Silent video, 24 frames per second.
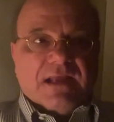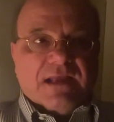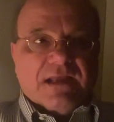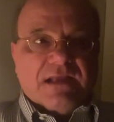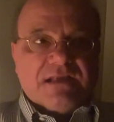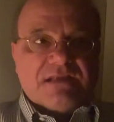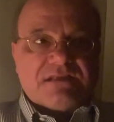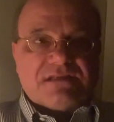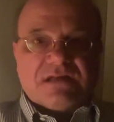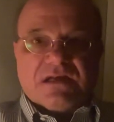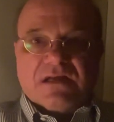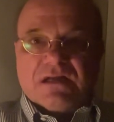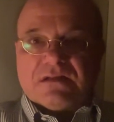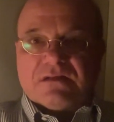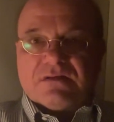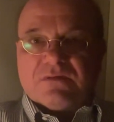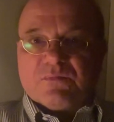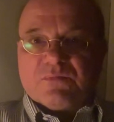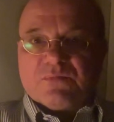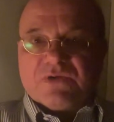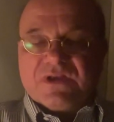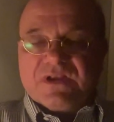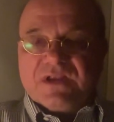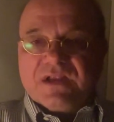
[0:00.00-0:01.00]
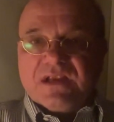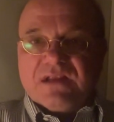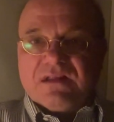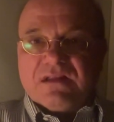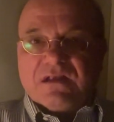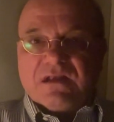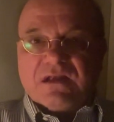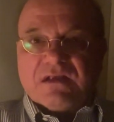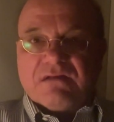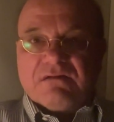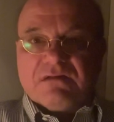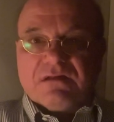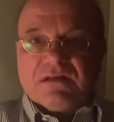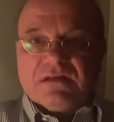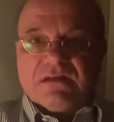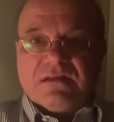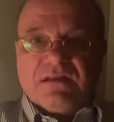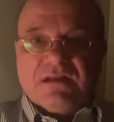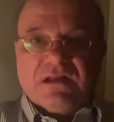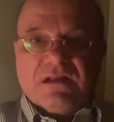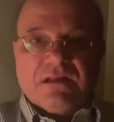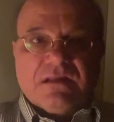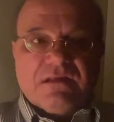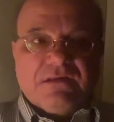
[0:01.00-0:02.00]
It's hard to predict. I couldn't
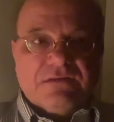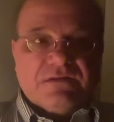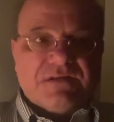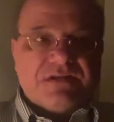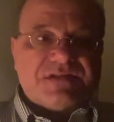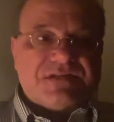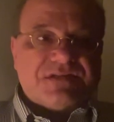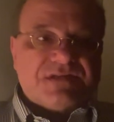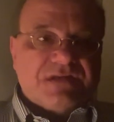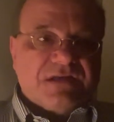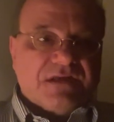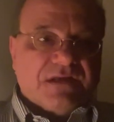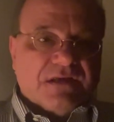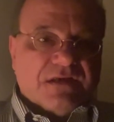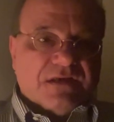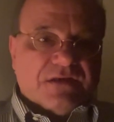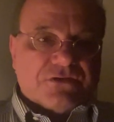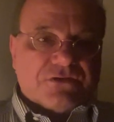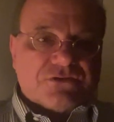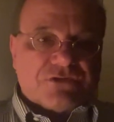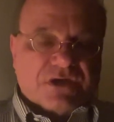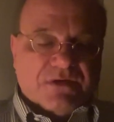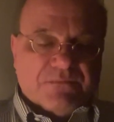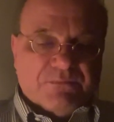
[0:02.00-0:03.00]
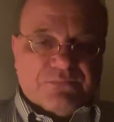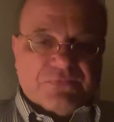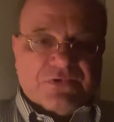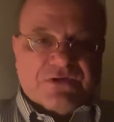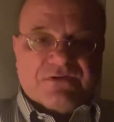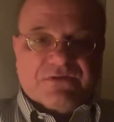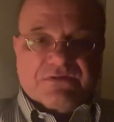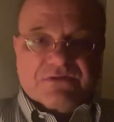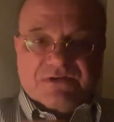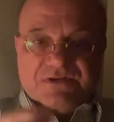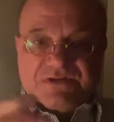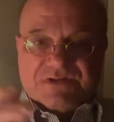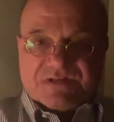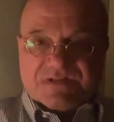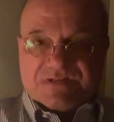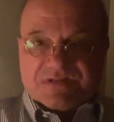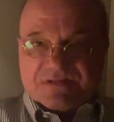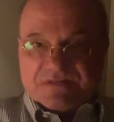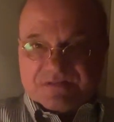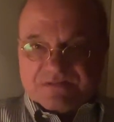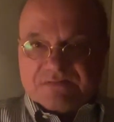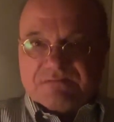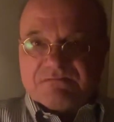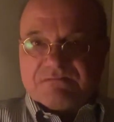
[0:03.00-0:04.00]
tell you this. Trump
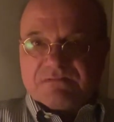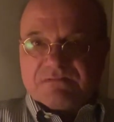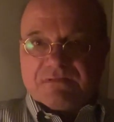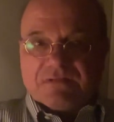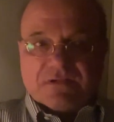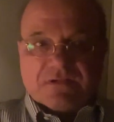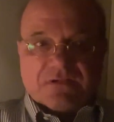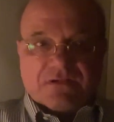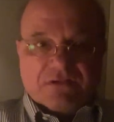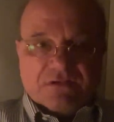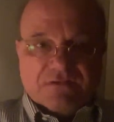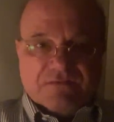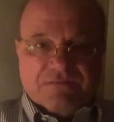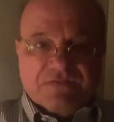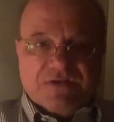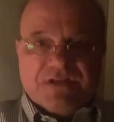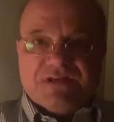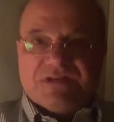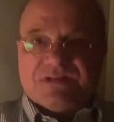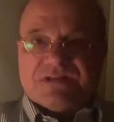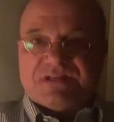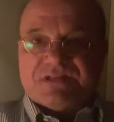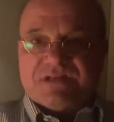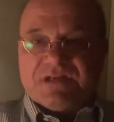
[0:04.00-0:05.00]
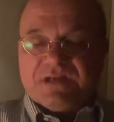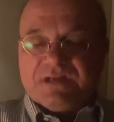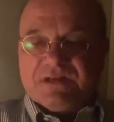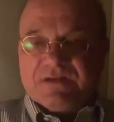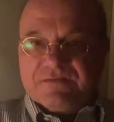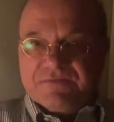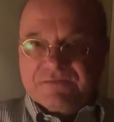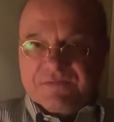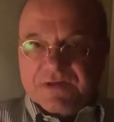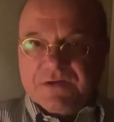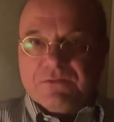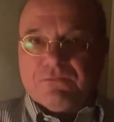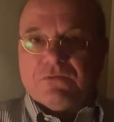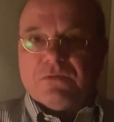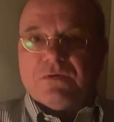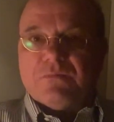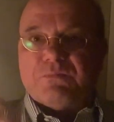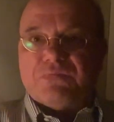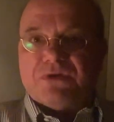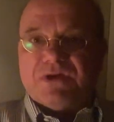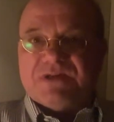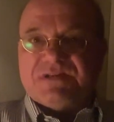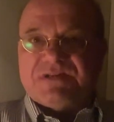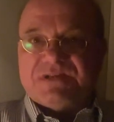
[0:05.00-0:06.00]
is convinced that if he were
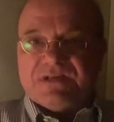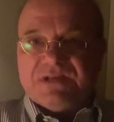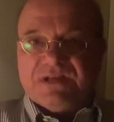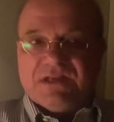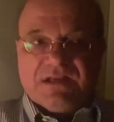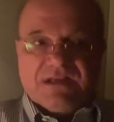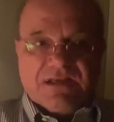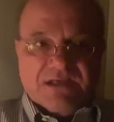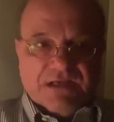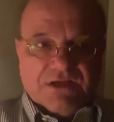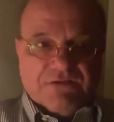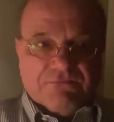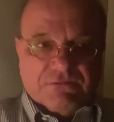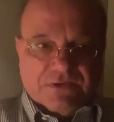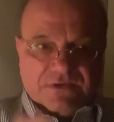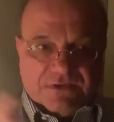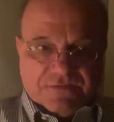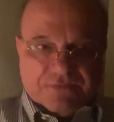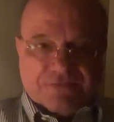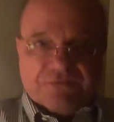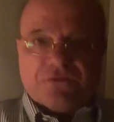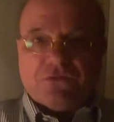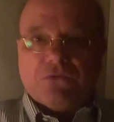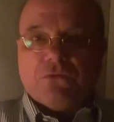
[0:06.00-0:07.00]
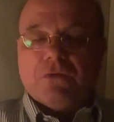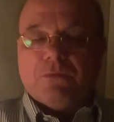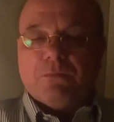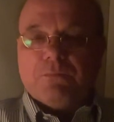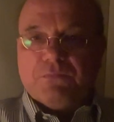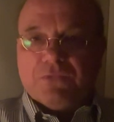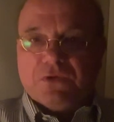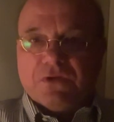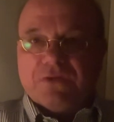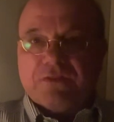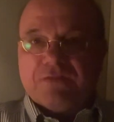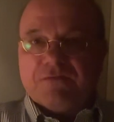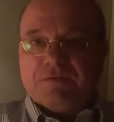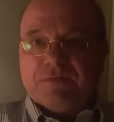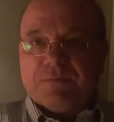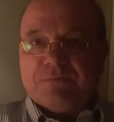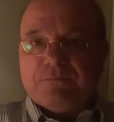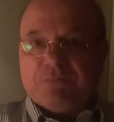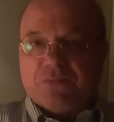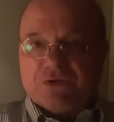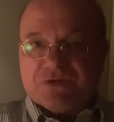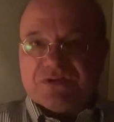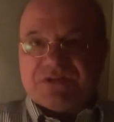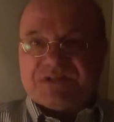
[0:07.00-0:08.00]
president, he would have told both of
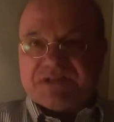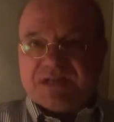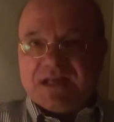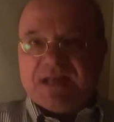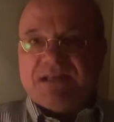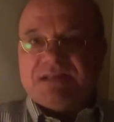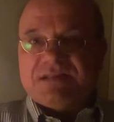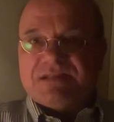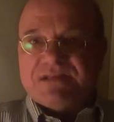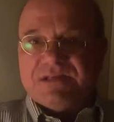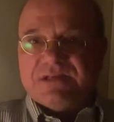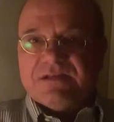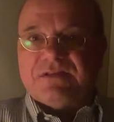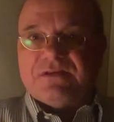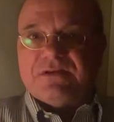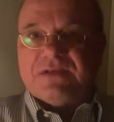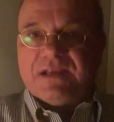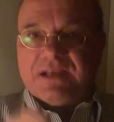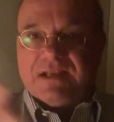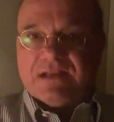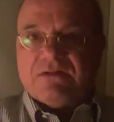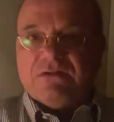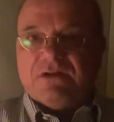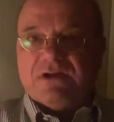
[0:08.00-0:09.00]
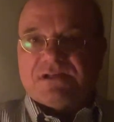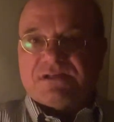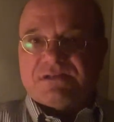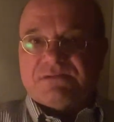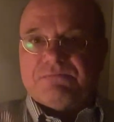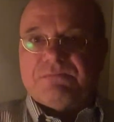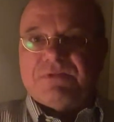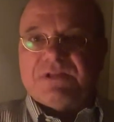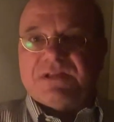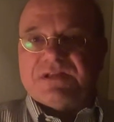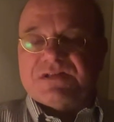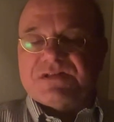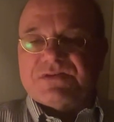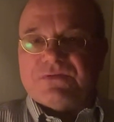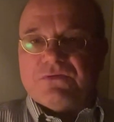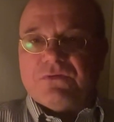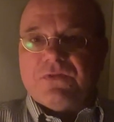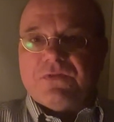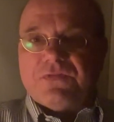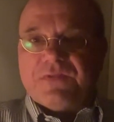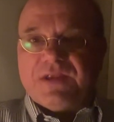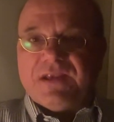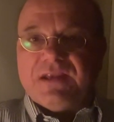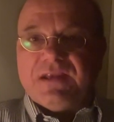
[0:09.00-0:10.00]
them, both sides here, to get lost with this
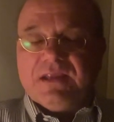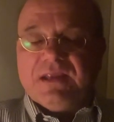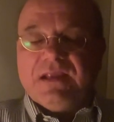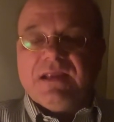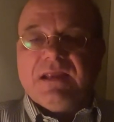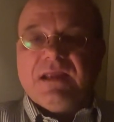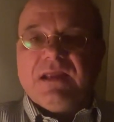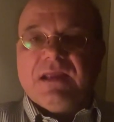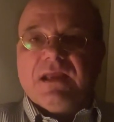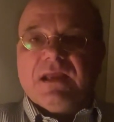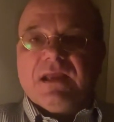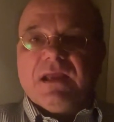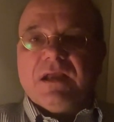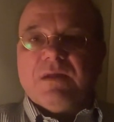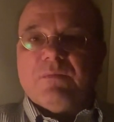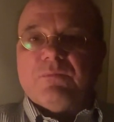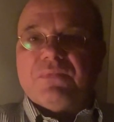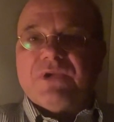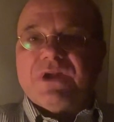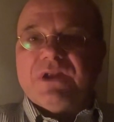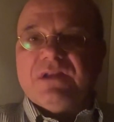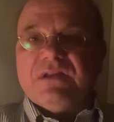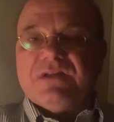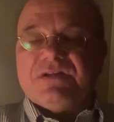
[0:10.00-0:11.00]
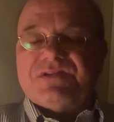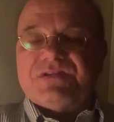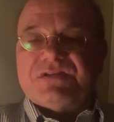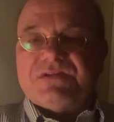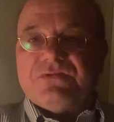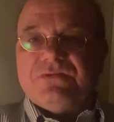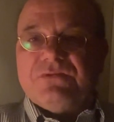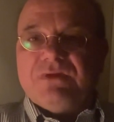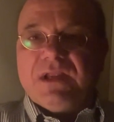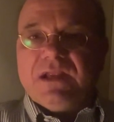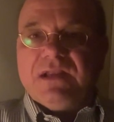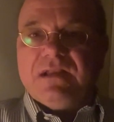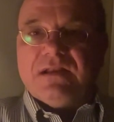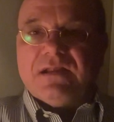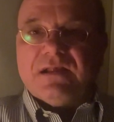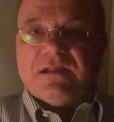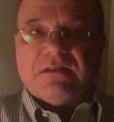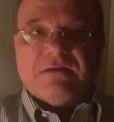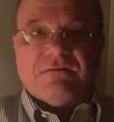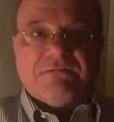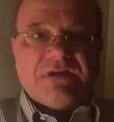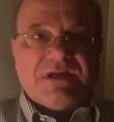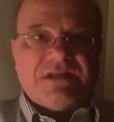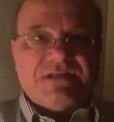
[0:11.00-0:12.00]
whole thing and bring this to an end.
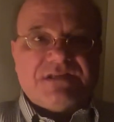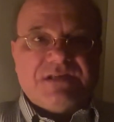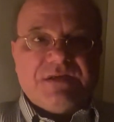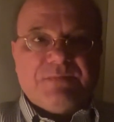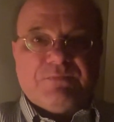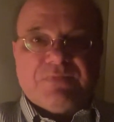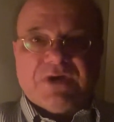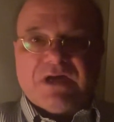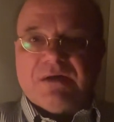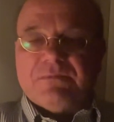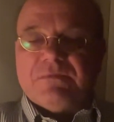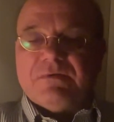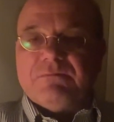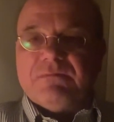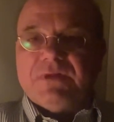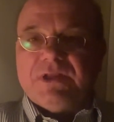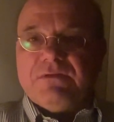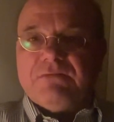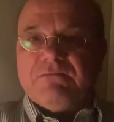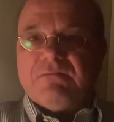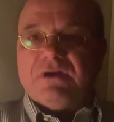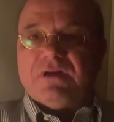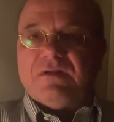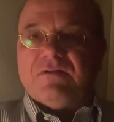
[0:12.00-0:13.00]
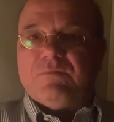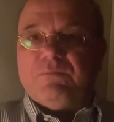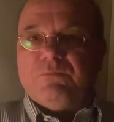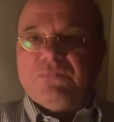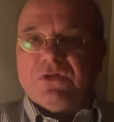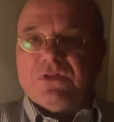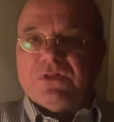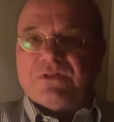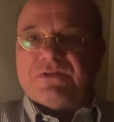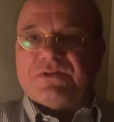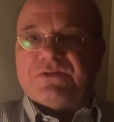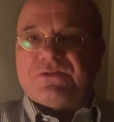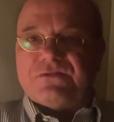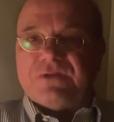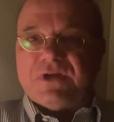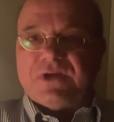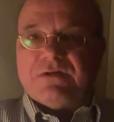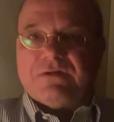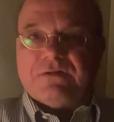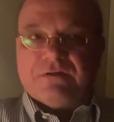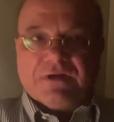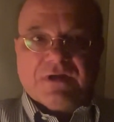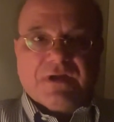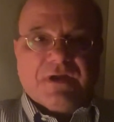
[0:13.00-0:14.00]
Otherwise, he probably would have pulled the
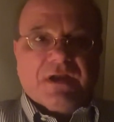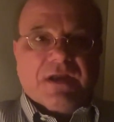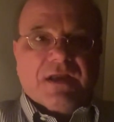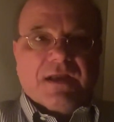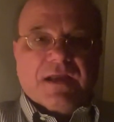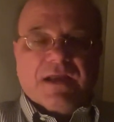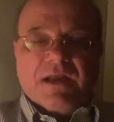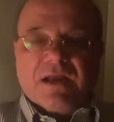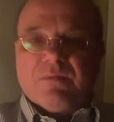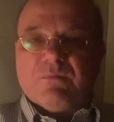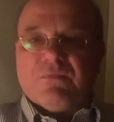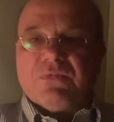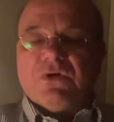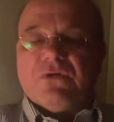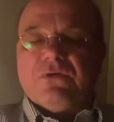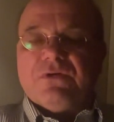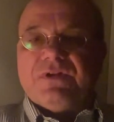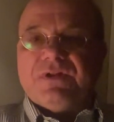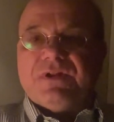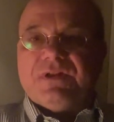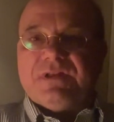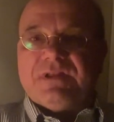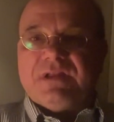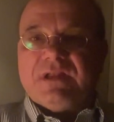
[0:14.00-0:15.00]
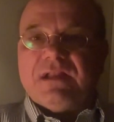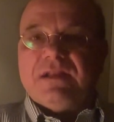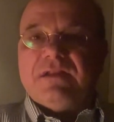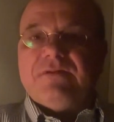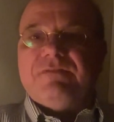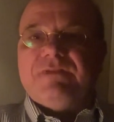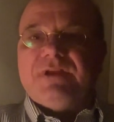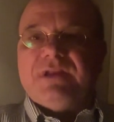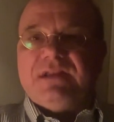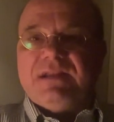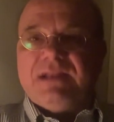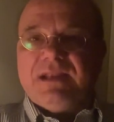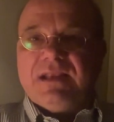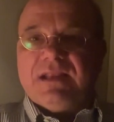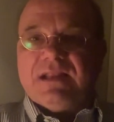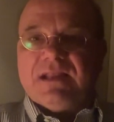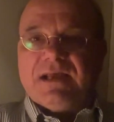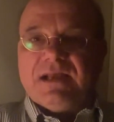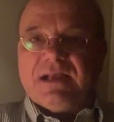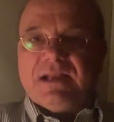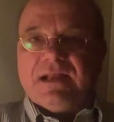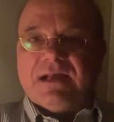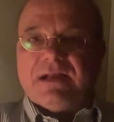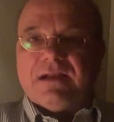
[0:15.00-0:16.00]
trigger and blown the living
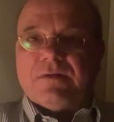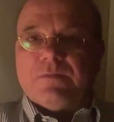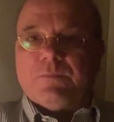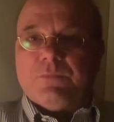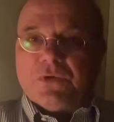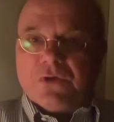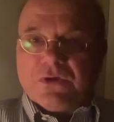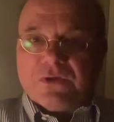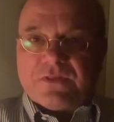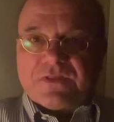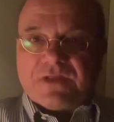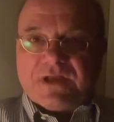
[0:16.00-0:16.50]
daylight out of both